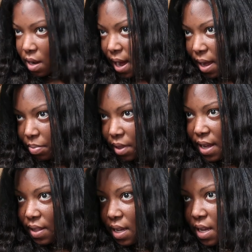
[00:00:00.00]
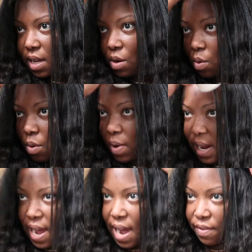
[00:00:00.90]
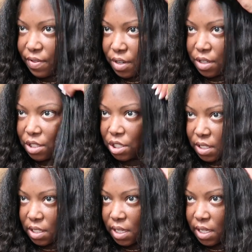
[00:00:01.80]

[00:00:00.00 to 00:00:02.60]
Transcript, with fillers: I apply the heat or right after just